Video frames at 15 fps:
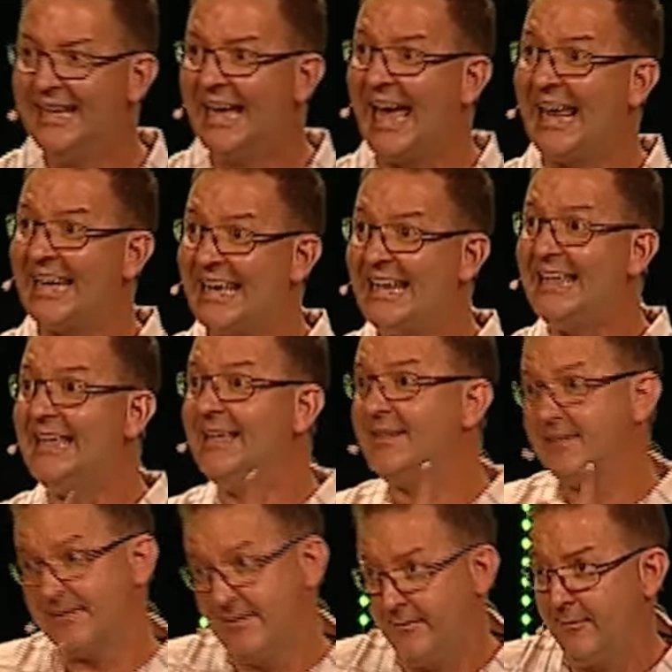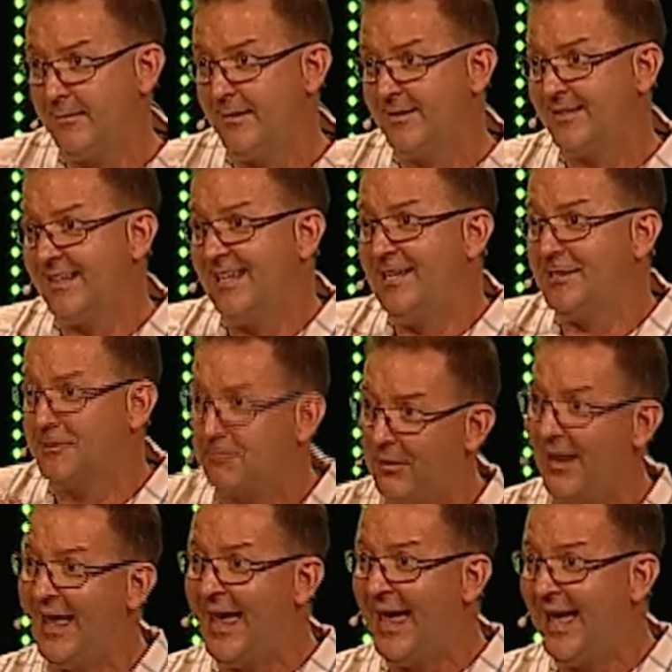and it is, hear this, his
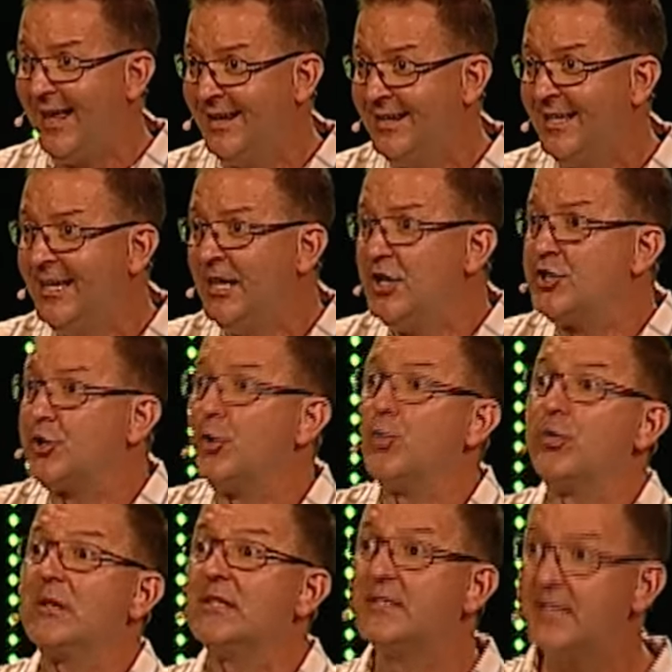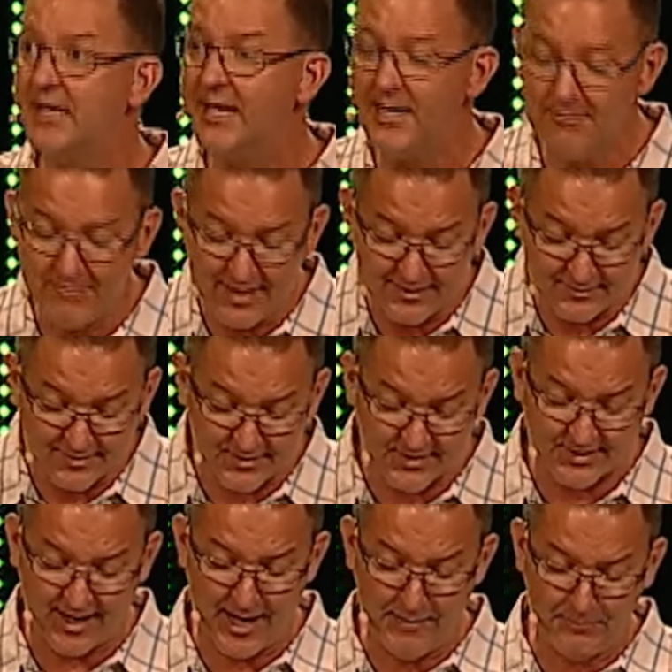plan to redeem and
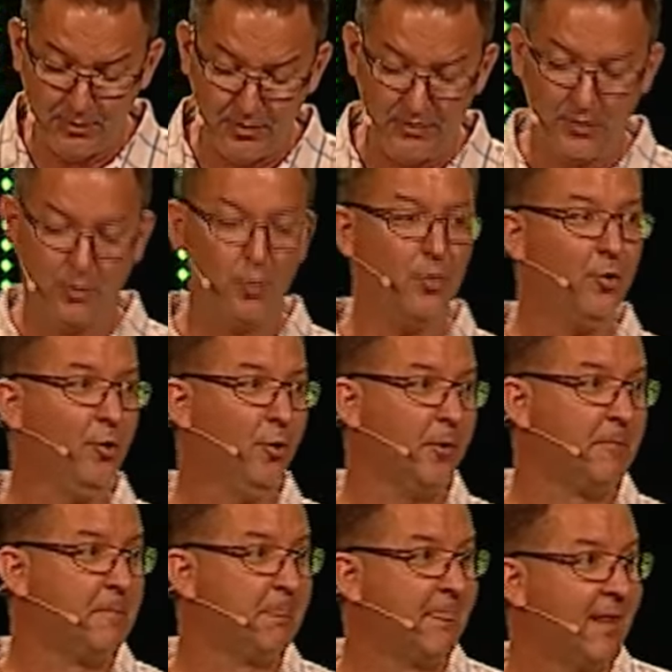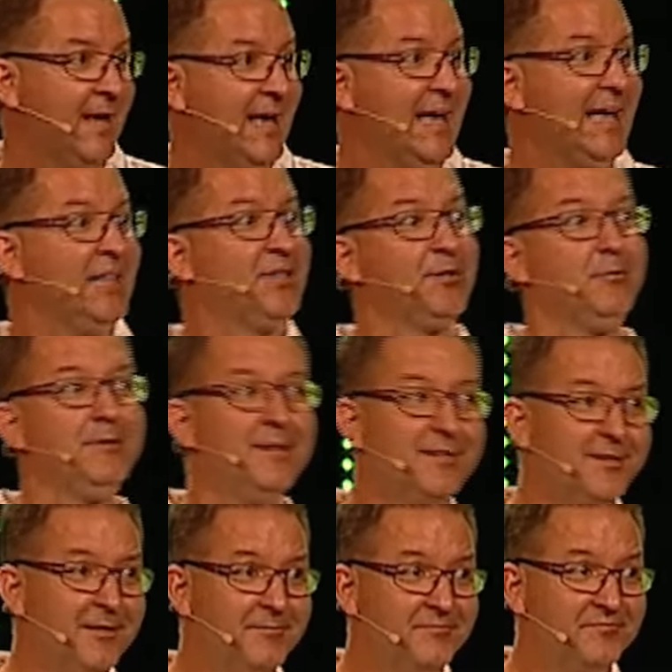disciple the world. And so,
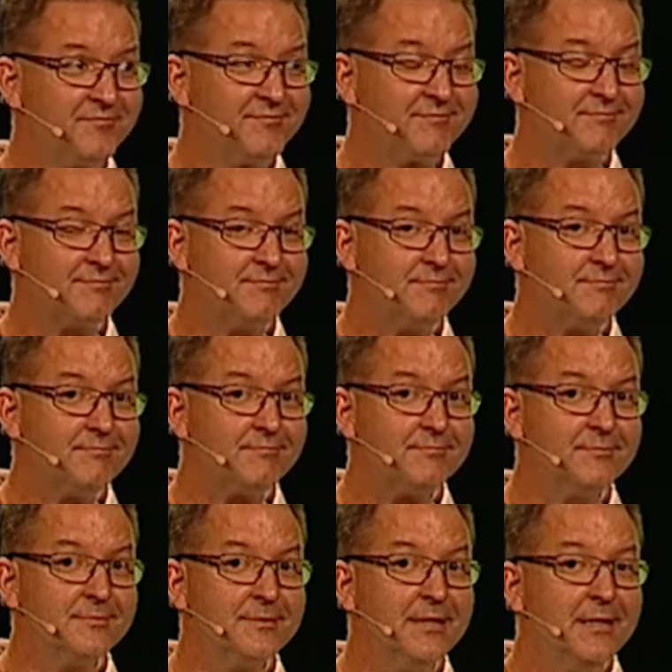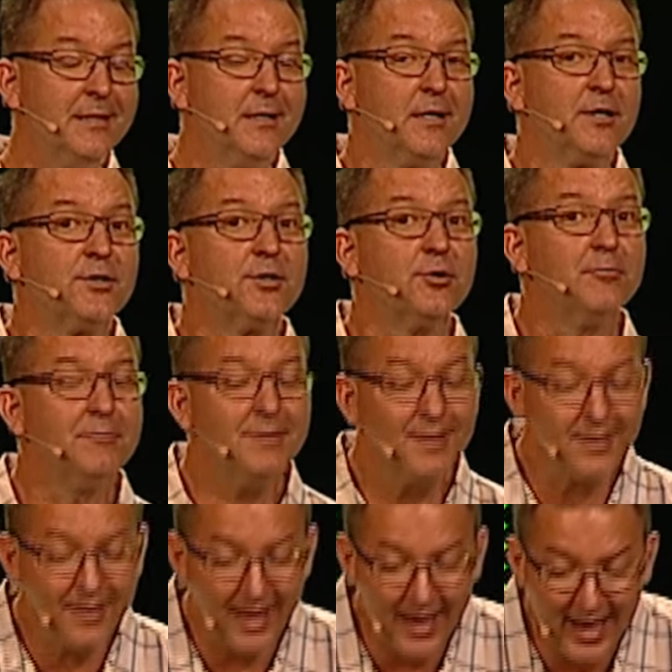listen to
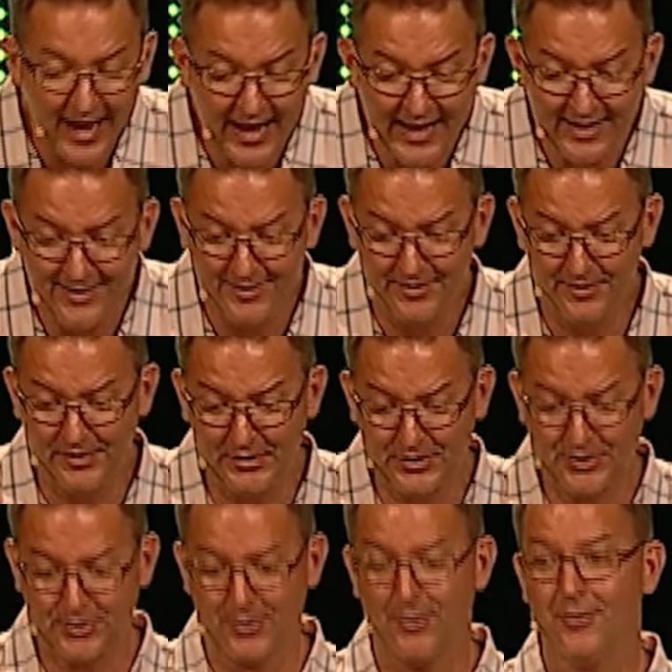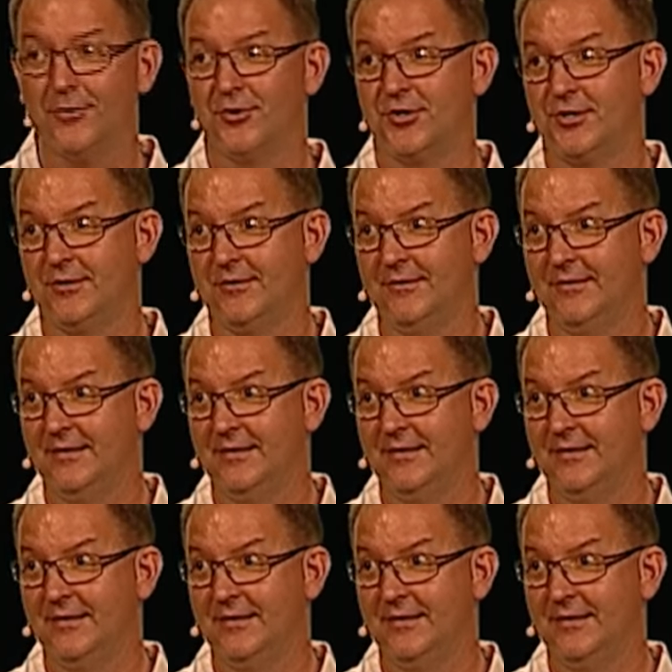malign the church